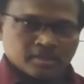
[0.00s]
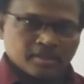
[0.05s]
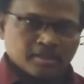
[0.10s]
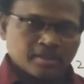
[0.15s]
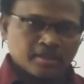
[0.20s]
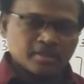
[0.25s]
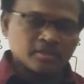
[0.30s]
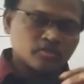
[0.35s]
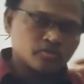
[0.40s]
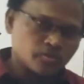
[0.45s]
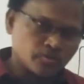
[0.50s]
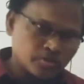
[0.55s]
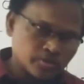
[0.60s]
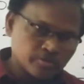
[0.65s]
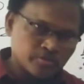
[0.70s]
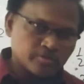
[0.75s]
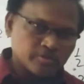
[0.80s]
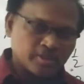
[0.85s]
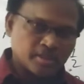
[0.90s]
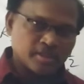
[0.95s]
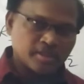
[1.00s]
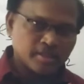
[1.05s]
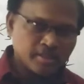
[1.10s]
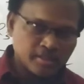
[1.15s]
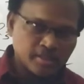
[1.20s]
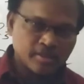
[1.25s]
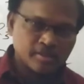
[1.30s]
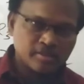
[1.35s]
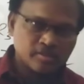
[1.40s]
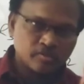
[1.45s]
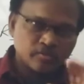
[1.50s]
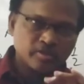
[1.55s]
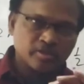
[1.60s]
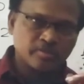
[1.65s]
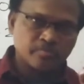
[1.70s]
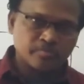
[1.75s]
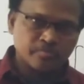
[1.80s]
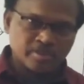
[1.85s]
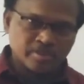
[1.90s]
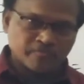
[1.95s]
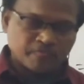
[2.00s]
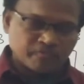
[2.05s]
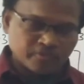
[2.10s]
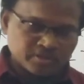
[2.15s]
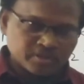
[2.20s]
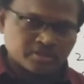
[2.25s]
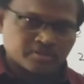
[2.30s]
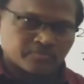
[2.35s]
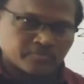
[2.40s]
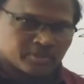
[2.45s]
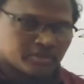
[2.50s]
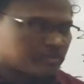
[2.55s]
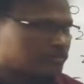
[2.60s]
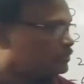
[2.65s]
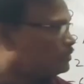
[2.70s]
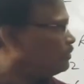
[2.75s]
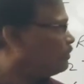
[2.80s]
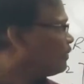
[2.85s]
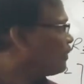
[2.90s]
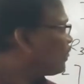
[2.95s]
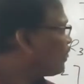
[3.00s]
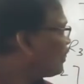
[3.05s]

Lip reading: I told you earlier also in the first video